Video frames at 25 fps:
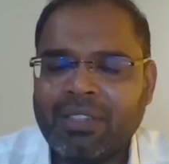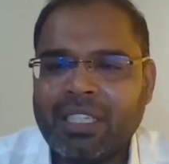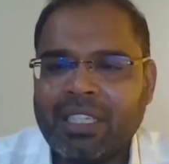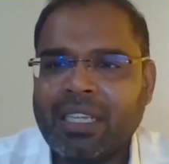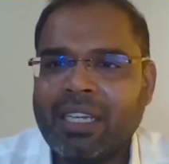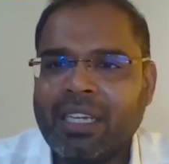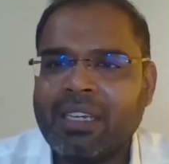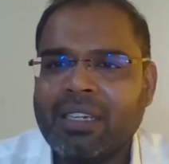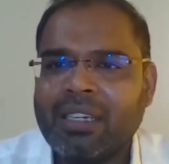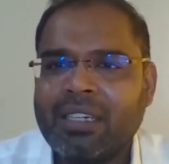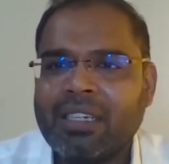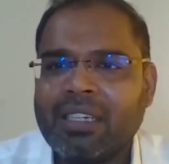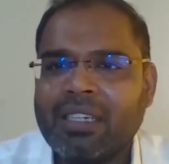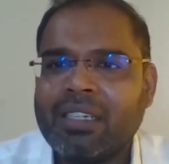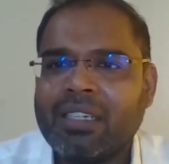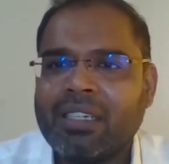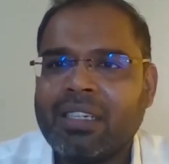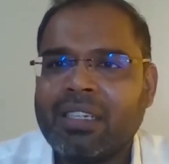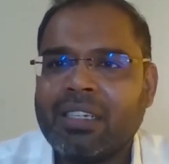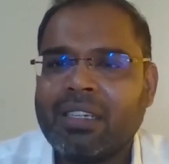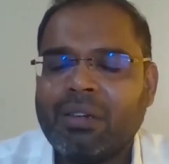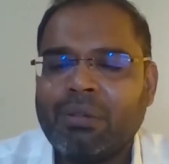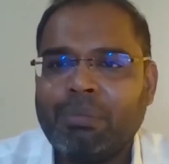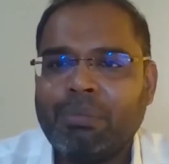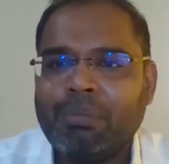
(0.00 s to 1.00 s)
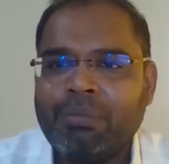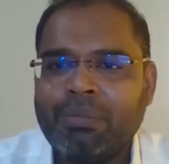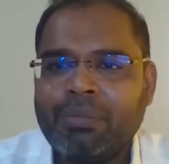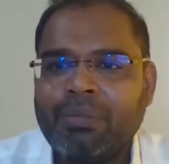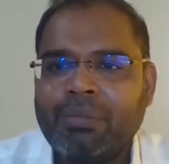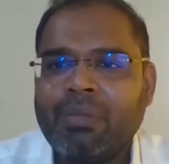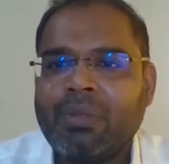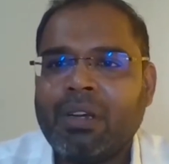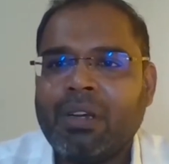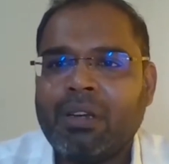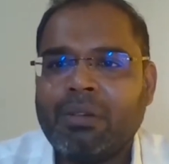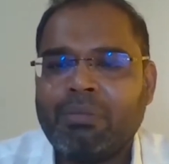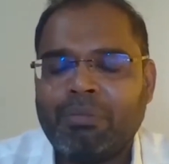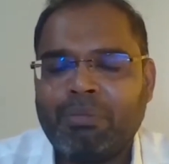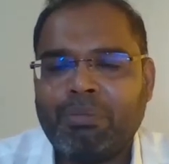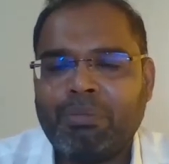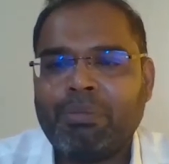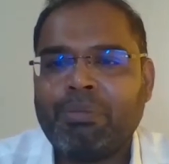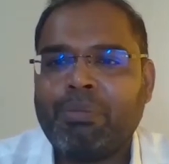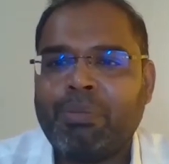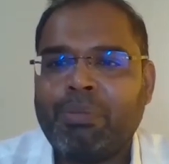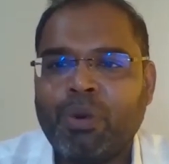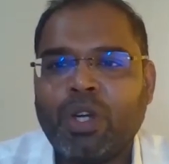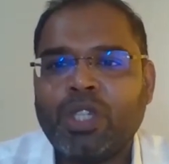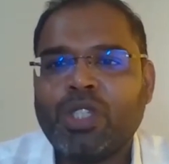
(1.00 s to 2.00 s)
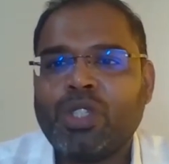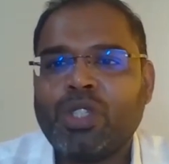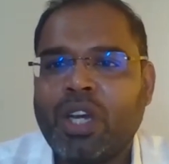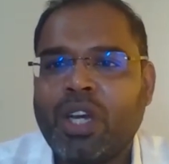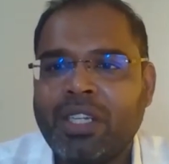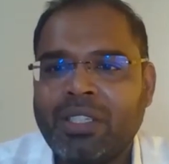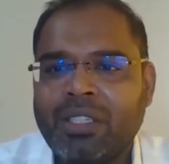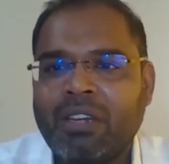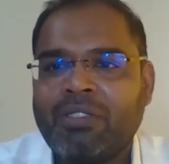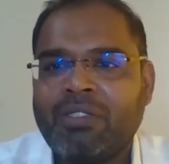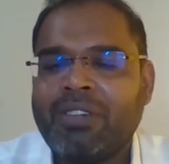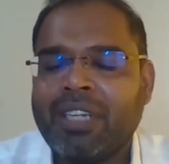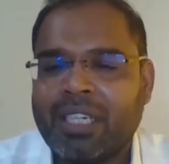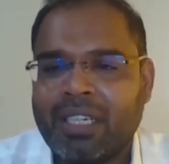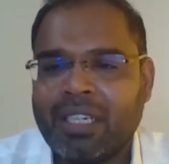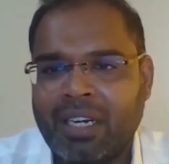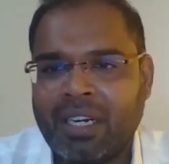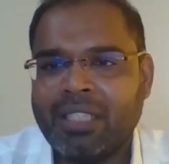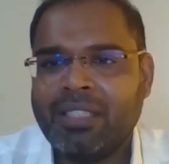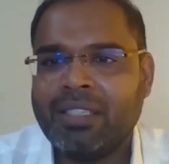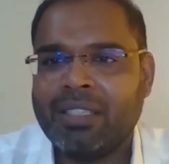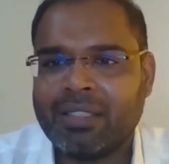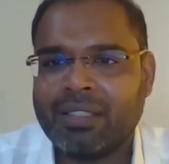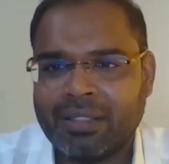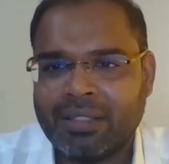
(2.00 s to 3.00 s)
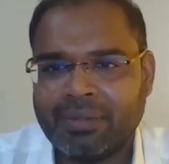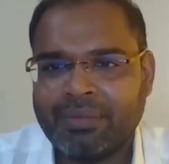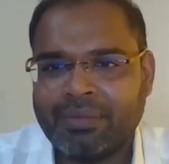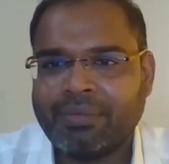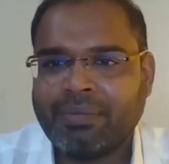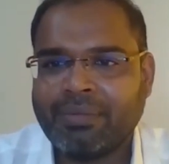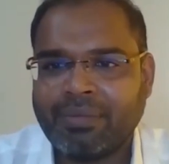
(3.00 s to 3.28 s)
with the poor choice of technologies.